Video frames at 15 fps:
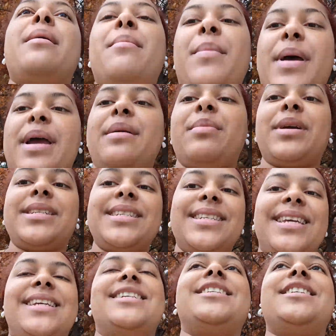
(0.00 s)
my
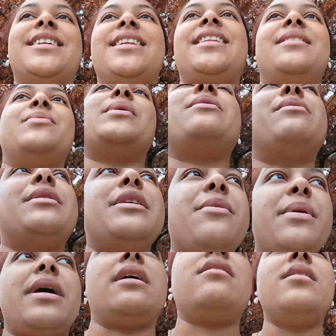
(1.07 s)
presentation. It went really
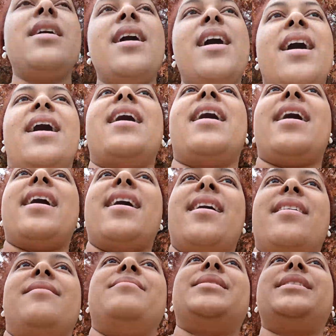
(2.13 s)
well.
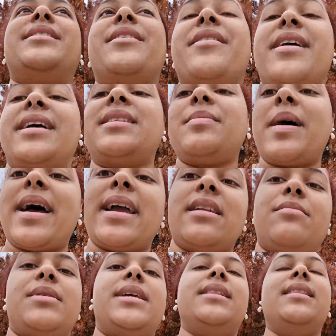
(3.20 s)
And so that's
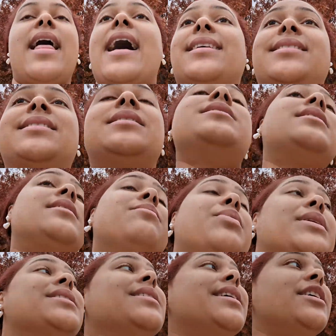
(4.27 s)
behind me. Last
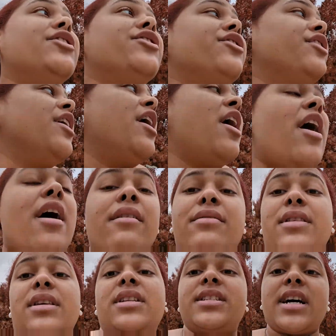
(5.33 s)
presentation of
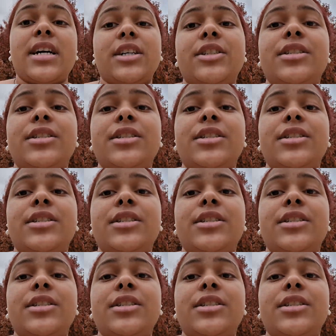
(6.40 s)
the entire